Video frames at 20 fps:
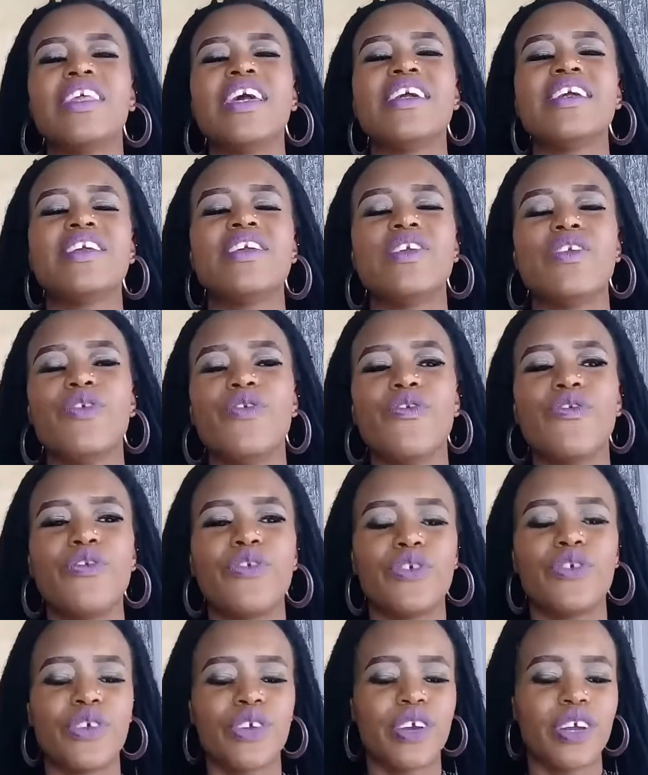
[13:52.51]
Thank you
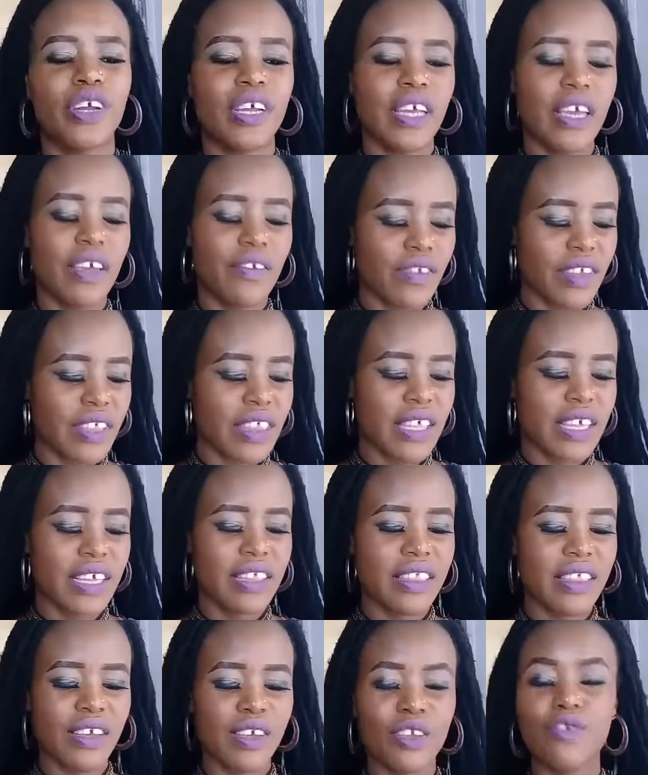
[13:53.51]
for
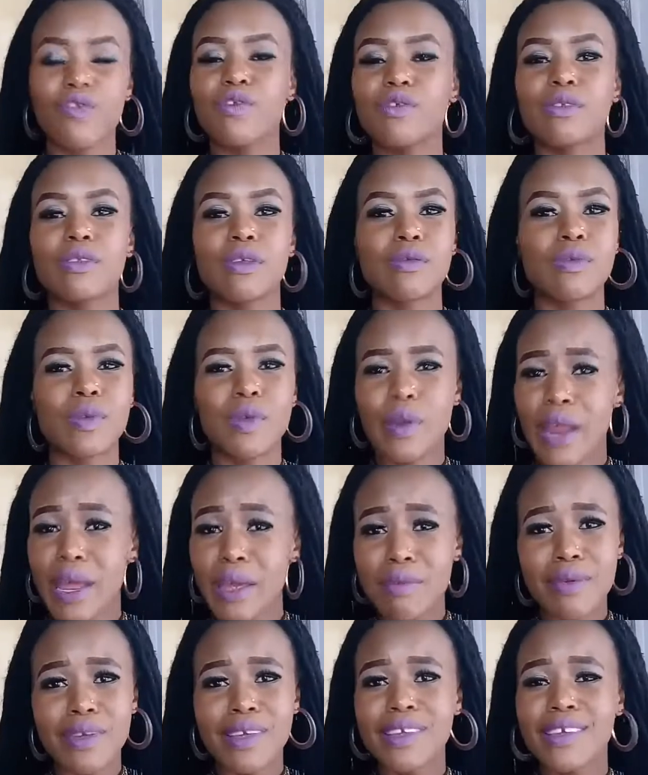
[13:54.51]
everything. Thank you for
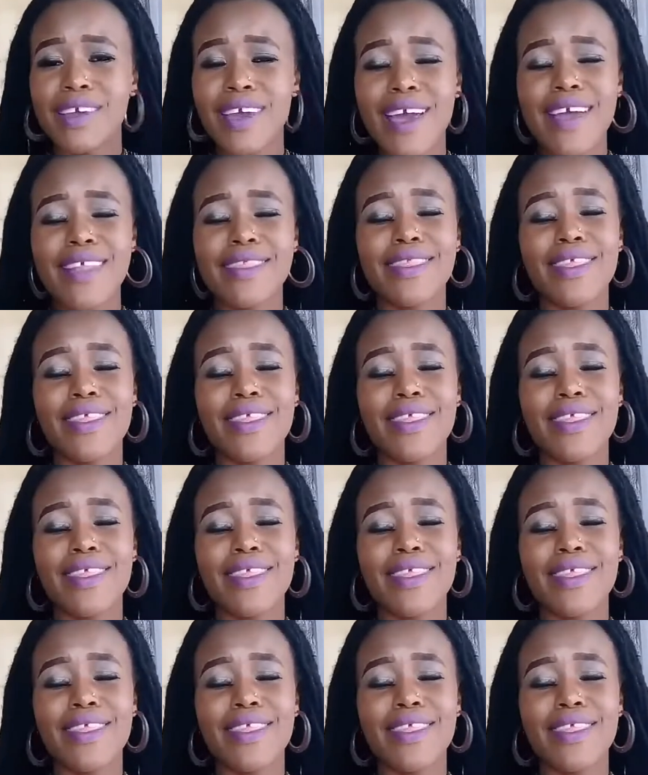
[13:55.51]
subscribing.